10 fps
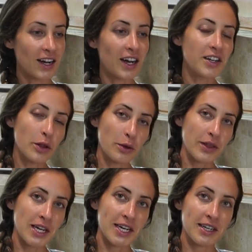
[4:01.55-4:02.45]
Another
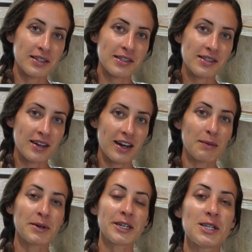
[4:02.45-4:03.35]
thing is
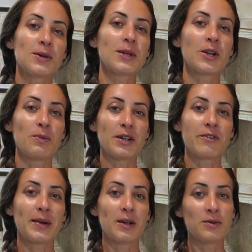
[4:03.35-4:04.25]
I'm do a little
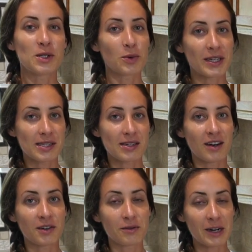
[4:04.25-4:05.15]
bit of my own twist
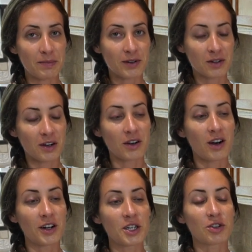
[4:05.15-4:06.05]
on
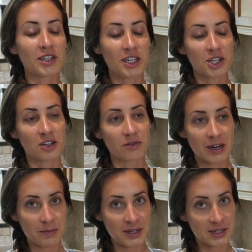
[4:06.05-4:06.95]
a traditional
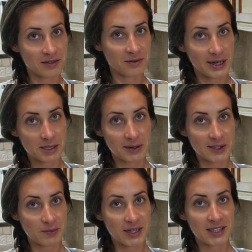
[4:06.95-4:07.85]
red beans and rice
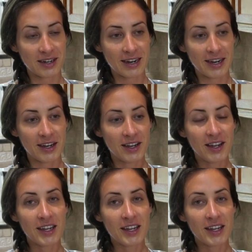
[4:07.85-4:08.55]
recipe today.